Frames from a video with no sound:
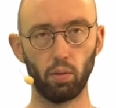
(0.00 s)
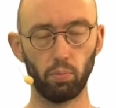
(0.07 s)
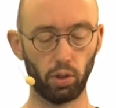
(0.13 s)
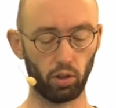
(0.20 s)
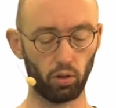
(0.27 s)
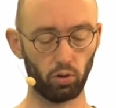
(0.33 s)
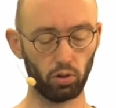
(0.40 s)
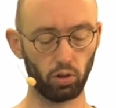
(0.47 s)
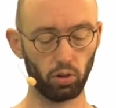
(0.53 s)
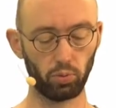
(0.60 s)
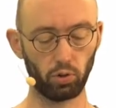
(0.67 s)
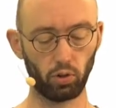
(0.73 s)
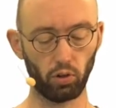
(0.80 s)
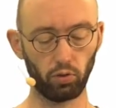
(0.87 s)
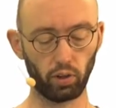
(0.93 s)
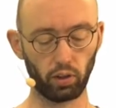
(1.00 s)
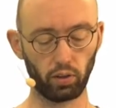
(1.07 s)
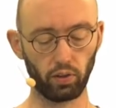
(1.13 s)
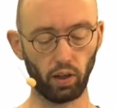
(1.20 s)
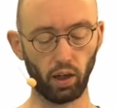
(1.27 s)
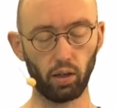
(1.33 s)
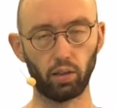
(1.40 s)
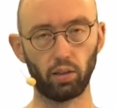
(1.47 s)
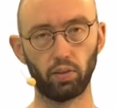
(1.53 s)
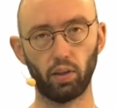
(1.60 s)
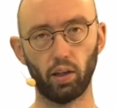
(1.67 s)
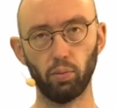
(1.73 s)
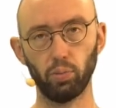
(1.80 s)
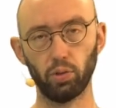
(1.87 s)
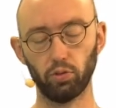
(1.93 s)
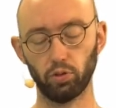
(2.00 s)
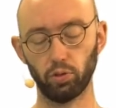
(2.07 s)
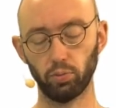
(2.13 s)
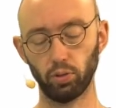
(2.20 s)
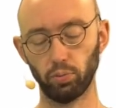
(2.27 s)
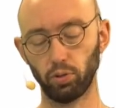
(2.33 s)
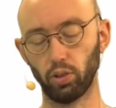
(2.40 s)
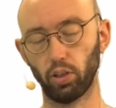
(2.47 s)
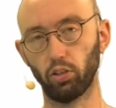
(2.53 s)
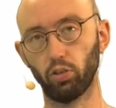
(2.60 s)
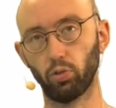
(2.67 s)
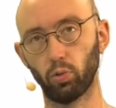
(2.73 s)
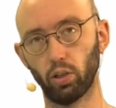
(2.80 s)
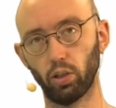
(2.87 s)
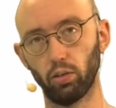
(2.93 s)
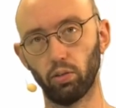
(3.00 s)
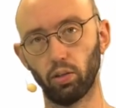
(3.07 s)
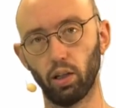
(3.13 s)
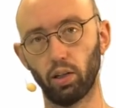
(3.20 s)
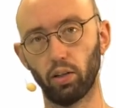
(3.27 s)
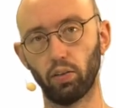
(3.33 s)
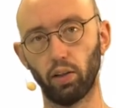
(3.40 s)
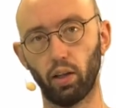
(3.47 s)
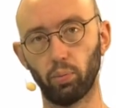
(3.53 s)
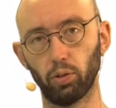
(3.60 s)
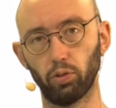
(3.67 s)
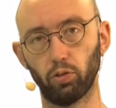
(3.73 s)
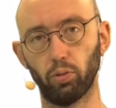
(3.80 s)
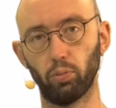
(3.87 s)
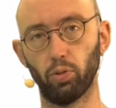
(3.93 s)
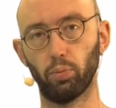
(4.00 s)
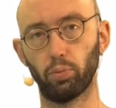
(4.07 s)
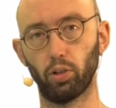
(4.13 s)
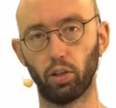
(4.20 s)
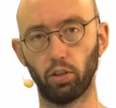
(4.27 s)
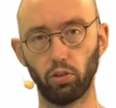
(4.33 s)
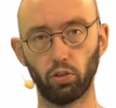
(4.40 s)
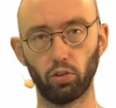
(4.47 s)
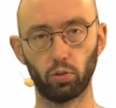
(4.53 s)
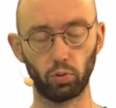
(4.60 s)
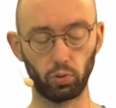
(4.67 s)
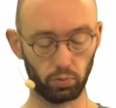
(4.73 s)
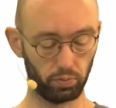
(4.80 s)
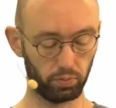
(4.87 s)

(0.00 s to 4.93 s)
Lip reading: by only observing a sample from population 1 and a sample from population 2.